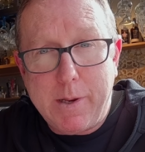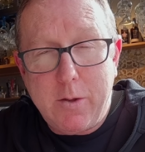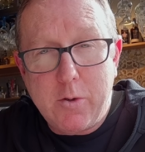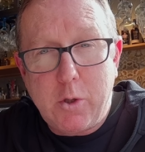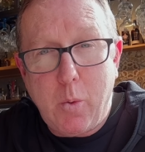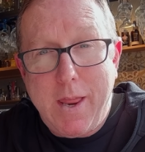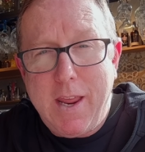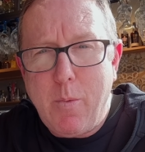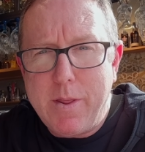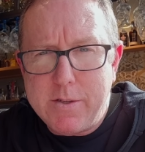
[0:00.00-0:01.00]
used to
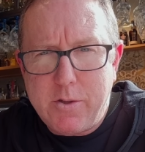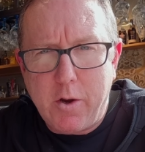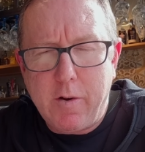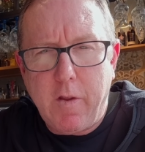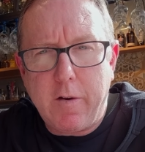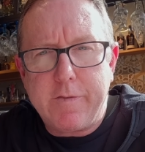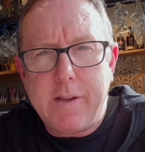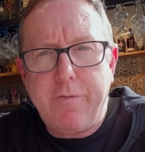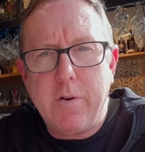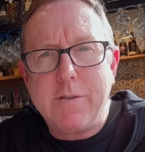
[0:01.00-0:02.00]
eating, where there's not a lot of
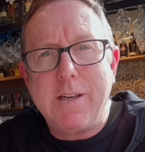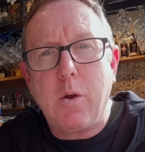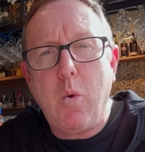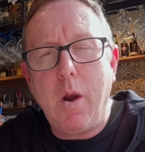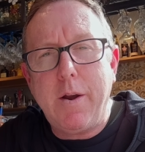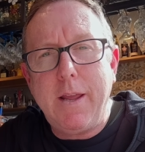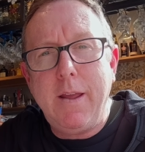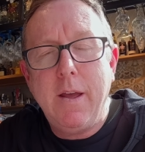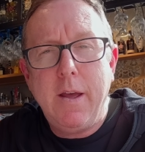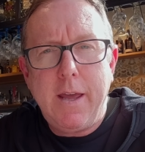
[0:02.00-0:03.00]
difference in quality,
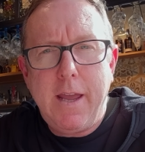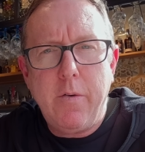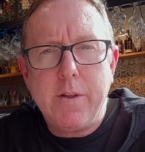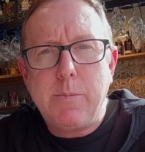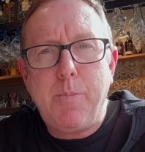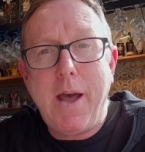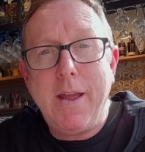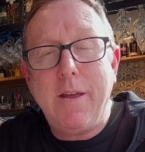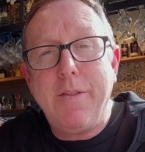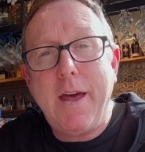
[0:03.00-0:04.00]
here in
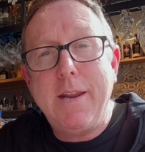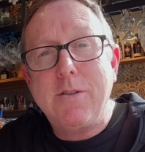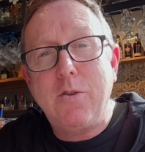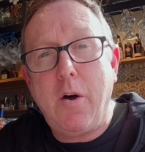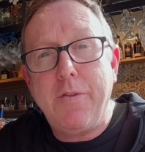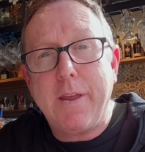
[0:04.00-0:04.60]
Spain, that is not the